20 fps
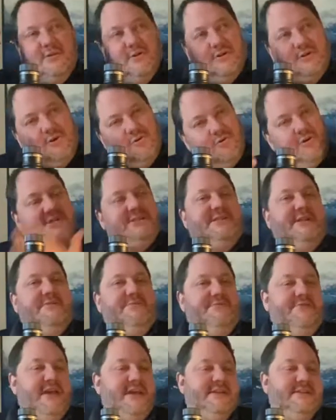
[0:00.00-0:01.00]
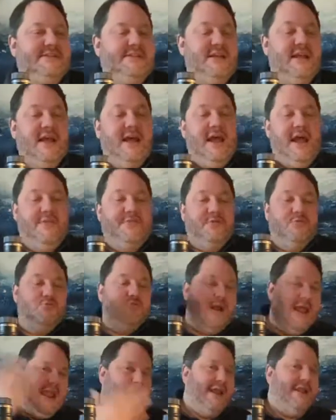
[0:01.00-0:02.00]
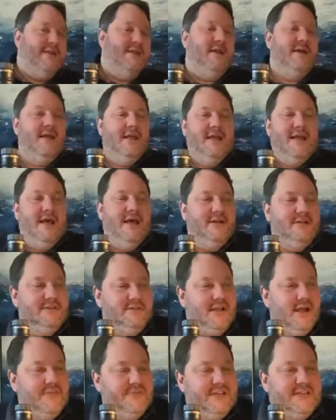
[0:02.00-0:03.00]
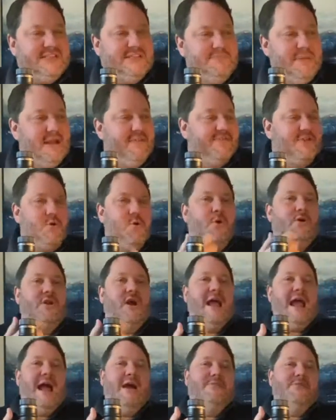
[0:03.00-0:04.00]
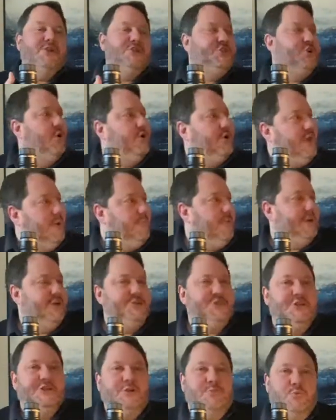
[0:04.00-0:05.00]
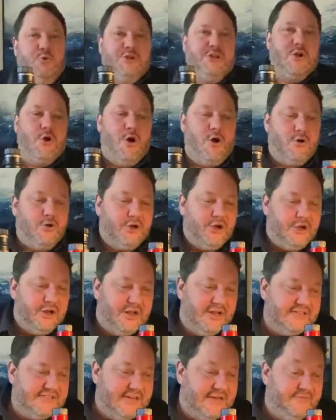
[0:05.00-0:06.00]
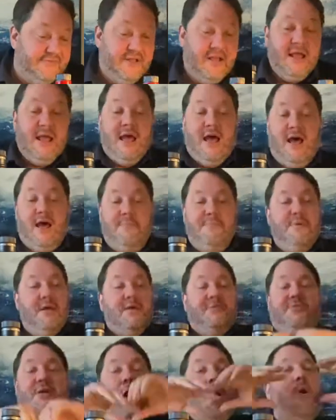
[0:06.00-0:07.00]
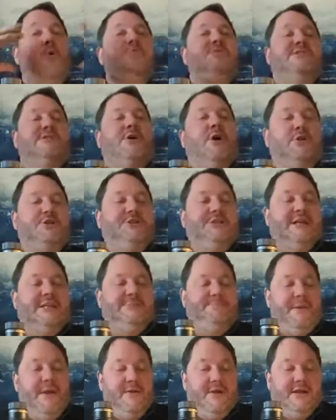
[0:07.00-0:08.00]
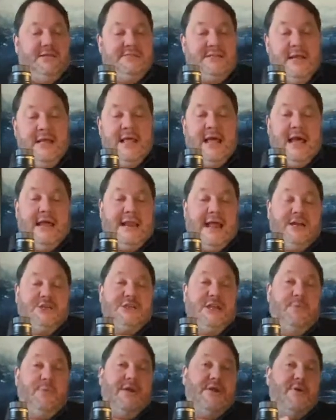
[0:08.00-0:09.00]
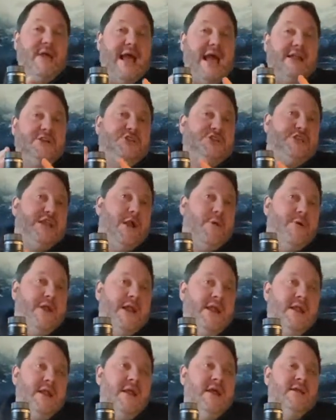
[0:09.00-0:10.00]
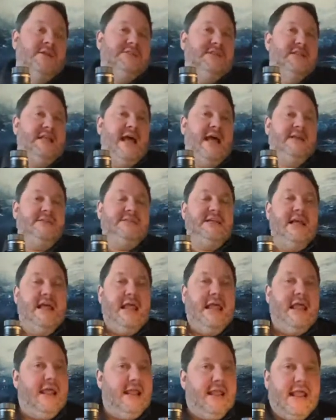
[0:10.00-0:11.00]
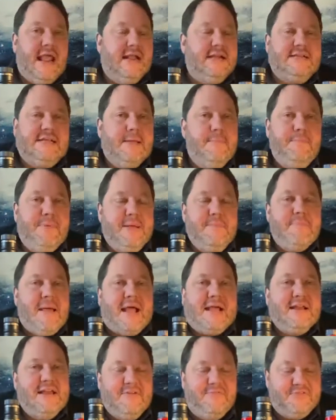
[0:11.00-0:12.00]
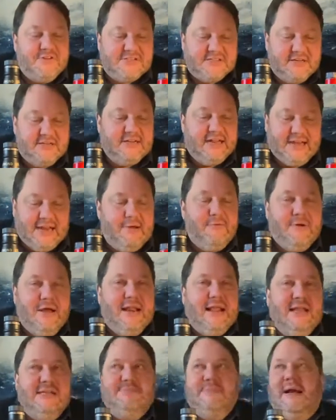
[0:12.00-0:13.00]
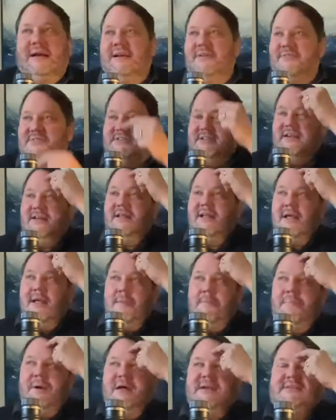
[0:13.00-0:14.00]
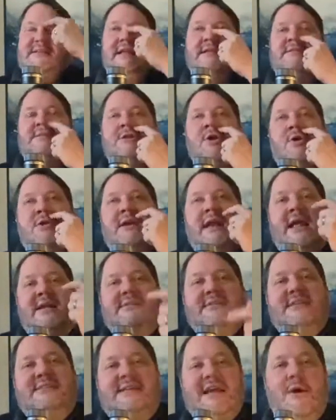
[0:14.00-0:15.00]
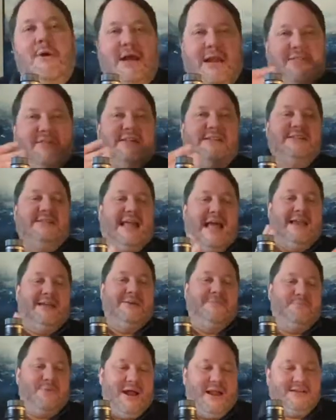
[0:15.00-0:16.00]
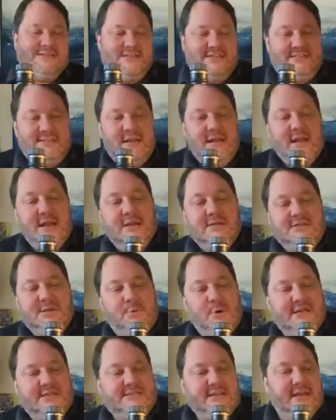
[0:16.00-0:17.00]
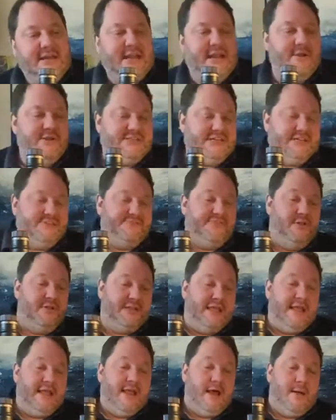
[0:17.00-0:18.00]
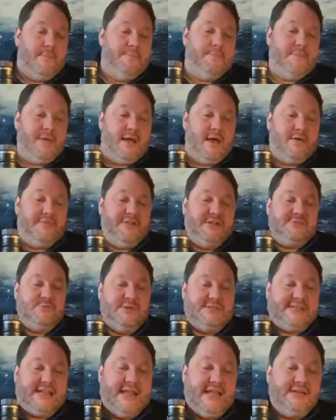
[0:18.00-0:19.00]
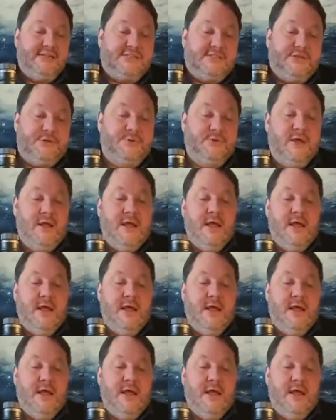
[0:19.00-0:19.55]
across your face and the rain and the smell of cordite out of your shotgun when you're shooting woodcock on a New Year's Eve. The whole Scottish experience. And actually, when you add sherry to that, it can be magnificent, and it really is magnificent, but it's not necessarily the standard practice. So what he's done here is he's filled it, this whiskey, into